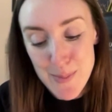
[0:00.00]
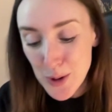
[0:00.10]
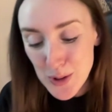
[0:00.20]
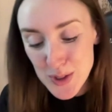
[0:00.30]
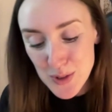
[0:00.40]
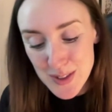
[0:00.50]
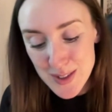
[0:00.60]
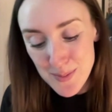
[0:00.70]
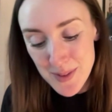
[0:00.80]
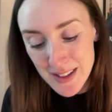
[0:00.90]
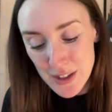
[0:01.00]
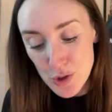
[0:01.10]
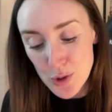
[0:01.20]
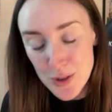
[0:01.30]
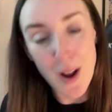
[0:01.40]
but also is something that
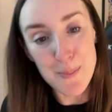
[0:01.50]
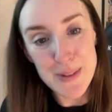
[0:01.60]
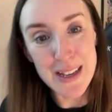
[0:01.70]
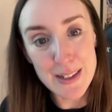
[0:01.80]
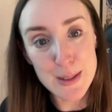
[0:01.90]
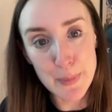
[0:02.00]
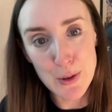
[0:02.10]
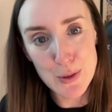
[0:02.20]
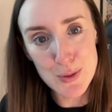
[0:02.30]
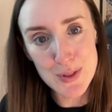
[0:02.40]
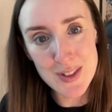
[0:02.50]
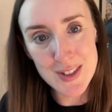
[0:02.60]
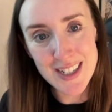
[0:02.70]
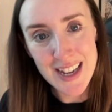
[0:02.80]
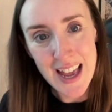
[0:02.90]
should not be
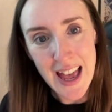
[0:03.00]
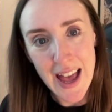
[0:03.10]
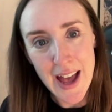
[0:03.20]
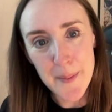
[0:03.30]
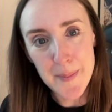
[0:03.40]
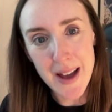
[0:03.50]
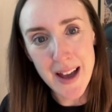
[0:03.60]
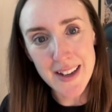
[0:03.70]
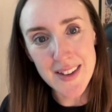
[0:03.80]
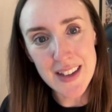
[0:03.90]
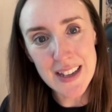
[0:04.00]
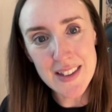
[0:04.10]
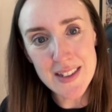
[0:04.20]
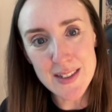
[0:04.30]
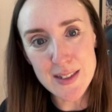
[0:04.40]
exposed. And I think
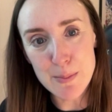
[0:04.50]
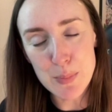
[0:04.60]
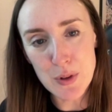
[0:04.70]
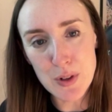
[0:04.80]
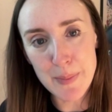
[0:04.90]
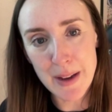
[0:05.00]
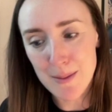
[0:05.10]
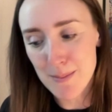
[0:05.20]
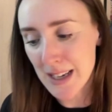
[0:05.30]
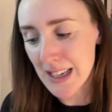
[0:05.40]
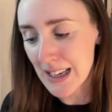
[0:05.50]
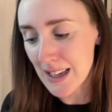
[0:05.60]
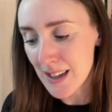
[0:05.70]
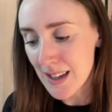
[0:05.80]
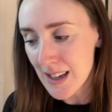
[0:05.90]
this is a book about
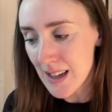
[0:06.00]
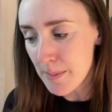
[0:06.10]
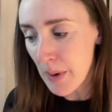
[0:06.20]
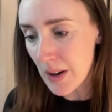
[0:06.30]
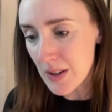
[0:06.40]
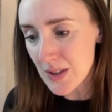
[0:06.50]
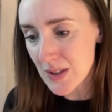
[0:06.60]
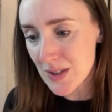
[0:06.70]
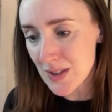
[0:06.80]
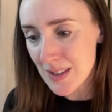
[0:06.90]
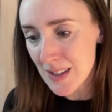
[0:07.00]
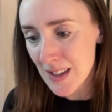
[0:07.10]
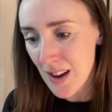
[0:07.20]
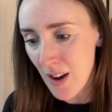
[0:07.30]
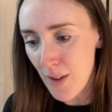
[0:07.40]
many parts
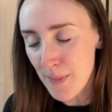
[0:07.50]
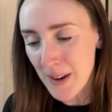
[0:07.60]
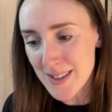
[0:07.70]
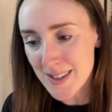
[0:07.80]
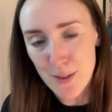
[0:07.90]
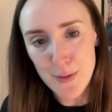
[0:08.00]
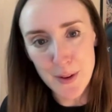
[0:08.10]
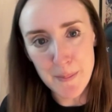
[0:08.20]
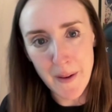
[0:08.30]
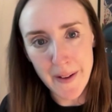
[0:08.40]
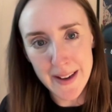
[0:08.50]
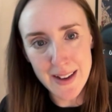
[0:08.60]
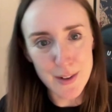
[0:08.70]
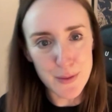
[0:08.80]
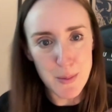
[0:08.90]
of myself and my
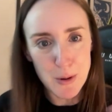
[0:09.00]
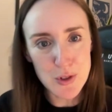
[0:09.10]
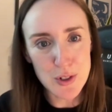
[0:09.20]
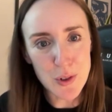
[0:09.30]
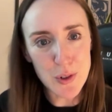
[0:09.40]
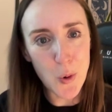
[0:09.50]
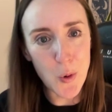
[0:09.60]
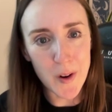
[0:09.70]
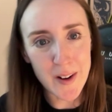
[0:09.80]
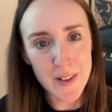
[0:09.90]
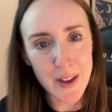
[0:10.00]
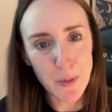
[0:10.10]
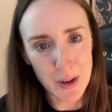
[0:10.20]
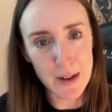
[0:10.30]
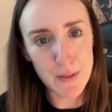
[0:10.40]
kind of emotional core
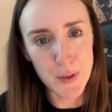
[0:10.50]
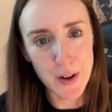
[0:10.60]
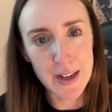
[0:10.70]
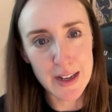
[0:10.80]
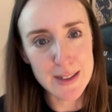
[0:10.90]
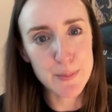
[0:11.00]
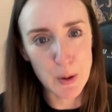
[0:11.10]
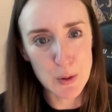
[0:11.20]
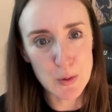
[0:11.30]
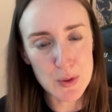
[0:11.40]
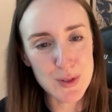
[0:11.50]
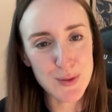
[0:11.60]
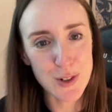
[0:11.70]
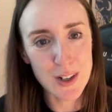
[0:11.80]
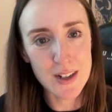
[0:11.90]
that were left very exposed
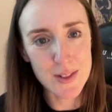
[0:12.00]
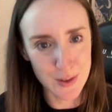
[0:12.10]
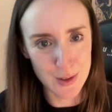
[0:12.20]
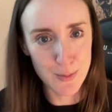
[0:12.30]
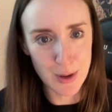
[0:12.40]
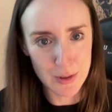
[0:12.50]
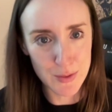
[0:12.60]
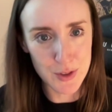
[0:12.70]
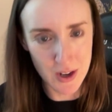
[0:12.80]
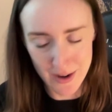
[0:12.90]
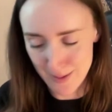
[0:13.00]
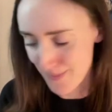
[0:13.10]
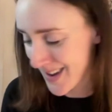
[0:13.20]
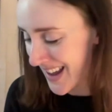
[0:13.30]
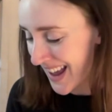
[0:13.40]
for a certain amount of
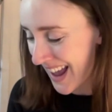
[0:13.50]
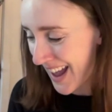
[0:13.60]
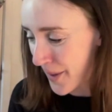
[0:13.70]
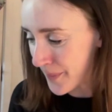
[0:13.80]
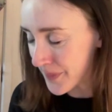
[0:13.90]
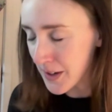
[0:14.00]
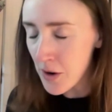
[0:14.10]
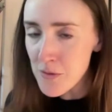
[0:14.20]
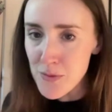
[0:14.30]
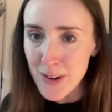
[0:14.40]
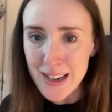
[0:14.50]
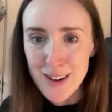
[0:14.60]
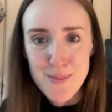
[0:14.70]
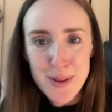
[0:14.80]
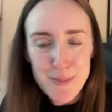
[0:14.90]
time. And hopefully
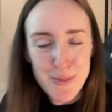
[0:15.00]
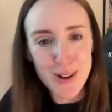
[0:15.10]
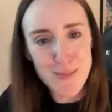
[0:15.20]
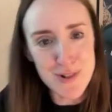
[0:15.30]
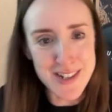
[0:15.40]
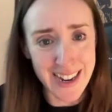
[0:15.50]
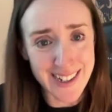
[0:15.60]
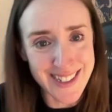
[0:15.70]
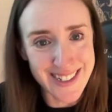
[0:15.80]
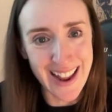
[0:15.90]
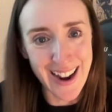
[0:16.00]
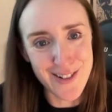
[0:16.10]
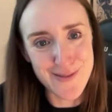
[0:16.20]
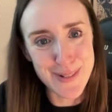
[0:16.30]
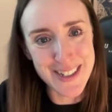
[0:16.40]
are a bit more protected
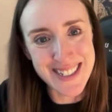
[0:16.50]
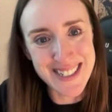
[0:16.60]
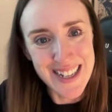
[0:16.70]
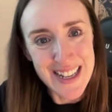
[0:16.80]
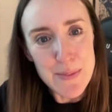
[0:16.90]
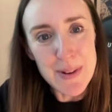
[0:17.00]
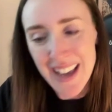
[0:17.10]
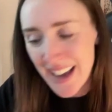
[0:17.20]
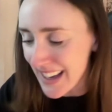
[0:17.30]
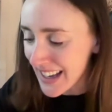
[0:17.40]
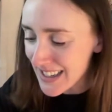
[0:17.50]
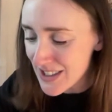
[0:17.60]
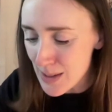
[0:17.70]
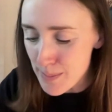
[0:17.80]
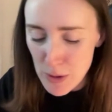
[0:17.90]
now. But yeah, getting
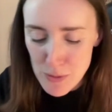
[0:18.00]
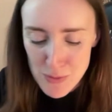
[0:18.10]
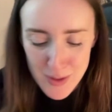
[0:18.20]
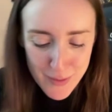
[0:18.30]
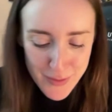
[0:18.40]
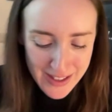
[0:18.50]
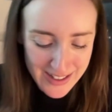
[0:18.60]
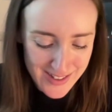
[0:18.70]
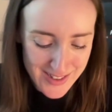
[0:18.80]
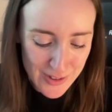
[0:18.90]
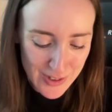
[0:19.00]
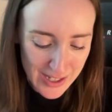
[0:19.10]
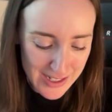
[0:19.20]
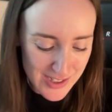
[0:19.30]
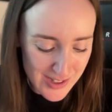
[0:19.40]
to the bone of things, you know,
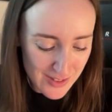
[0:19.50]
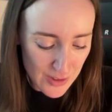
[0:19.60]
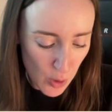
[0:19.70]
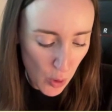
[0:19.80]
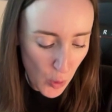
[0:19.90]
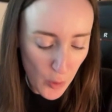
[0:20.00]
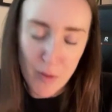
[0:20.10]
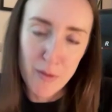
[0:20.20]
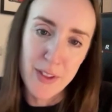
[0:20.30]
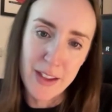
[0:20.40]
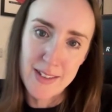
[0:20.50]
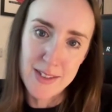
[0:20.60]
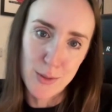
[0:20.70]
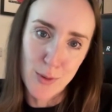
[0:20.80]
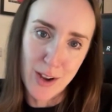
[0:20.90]
getting to the core of things in a way,